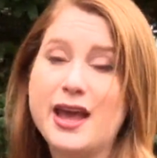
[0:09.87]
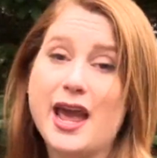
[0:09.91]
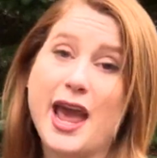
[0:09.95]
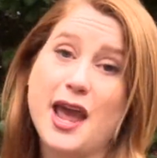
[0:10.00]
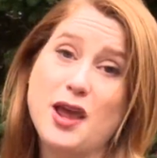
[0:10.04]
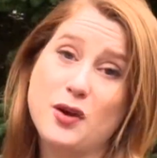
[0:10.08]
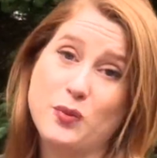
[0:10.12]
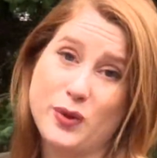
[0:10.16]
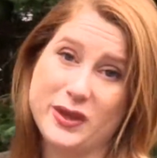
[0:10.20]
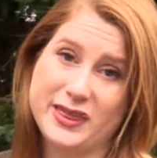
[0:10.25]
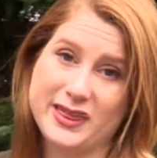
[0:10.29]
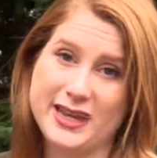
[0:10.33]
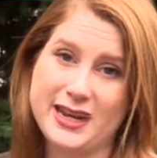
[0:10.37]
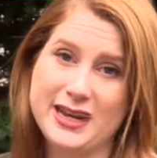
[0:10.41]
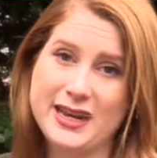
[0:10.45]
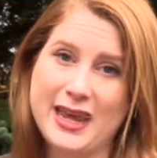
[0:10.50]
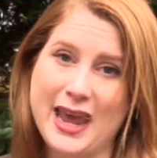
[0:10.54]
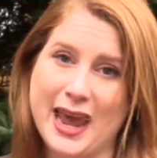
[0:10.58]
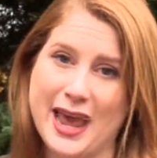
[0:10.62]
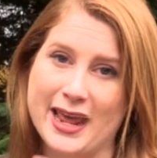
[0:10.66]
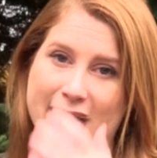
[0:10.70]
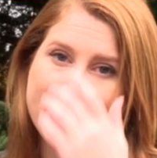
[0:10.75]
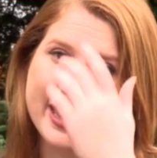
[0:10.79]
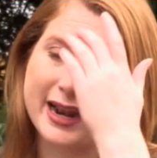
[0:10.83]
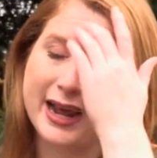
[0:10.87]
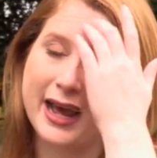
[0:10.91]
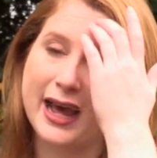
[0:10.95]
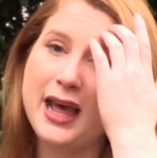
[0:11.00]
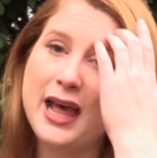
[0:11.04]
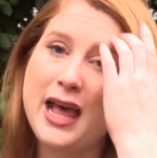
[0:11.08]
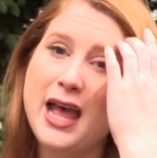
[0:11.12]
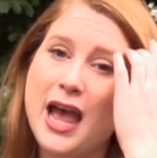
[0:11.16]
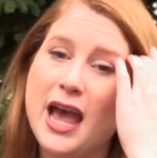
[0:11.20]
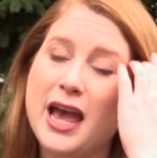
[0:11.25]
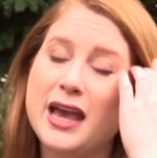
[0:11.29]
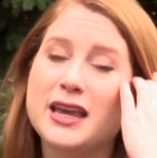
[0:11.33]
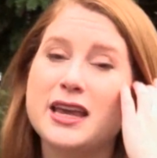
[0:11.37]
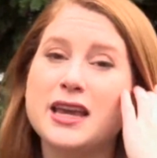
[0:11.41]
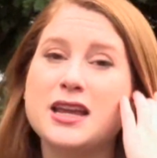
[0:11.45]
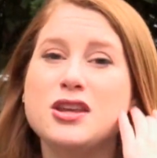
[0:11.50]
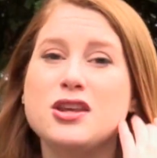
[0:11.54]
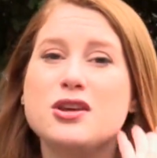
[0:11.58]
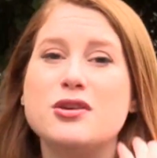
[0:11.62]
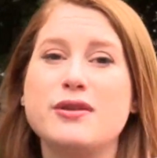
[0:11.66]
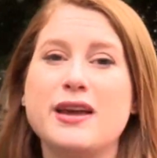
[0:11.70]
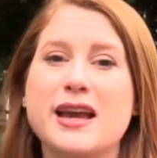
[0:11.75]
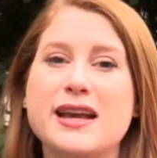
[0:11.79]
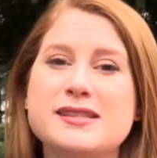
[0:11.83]
And within Canada, can
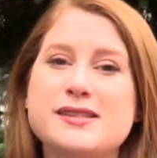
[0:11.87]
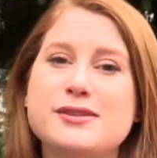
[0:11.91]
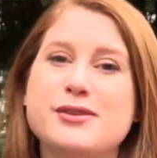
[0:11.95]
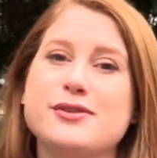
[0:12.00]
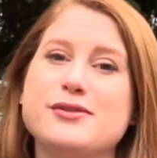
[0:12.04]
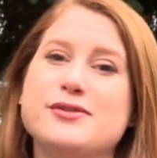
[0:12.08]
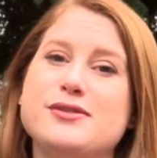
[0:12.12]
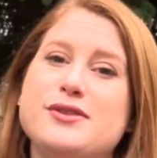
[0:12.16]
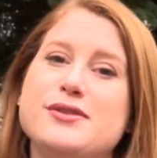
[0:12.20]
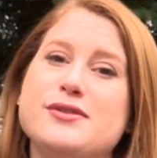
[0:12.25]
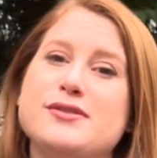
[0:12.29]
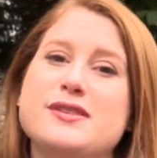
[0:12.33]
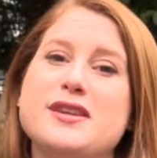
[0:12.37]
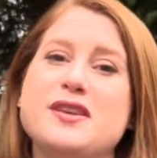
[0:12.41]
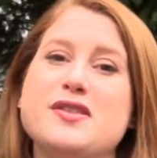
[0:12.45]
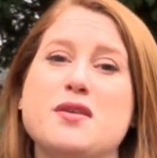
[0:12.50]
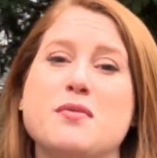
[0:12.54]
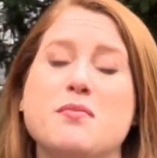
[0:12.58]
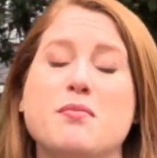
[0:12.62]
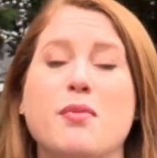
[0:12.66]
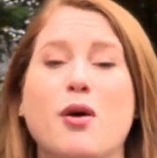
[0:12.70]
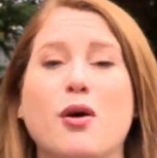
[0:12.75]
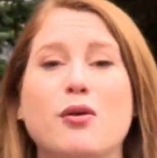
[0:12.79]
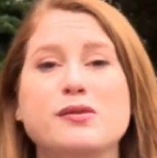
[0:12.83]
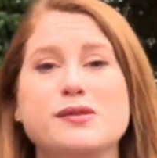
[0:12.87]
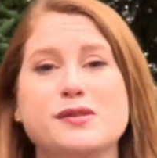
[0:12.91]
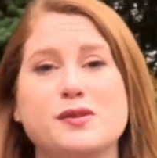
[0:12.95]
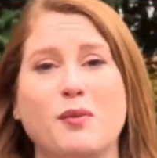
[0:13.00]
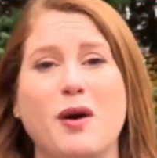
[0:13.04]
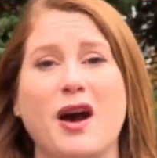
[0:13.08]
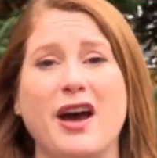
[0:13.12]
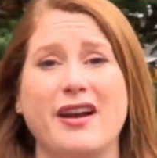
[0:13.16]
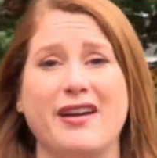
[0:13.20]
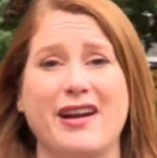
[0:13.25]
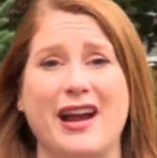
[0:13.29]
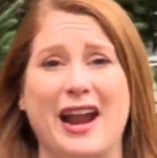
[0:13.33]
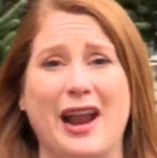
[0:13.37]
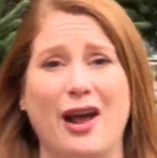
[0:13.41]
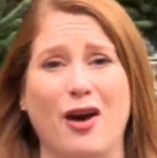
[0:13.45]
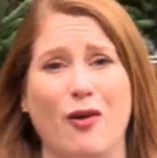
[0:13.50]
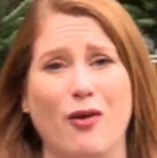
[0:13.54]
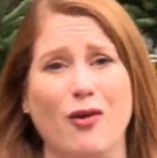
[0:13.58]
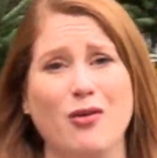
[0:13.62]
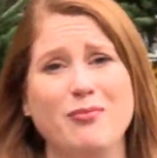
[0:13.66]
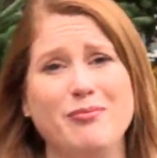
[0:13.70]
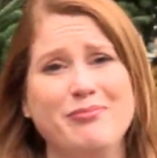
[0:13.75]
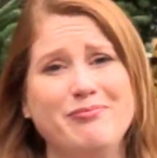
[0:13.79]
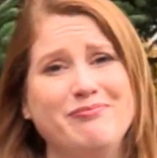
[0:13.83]
you guess who's using the most water at
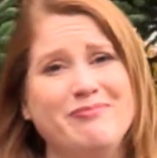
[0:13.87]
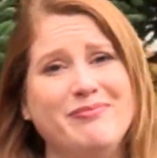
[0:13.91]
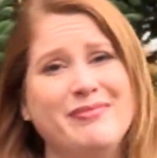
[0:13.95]
home?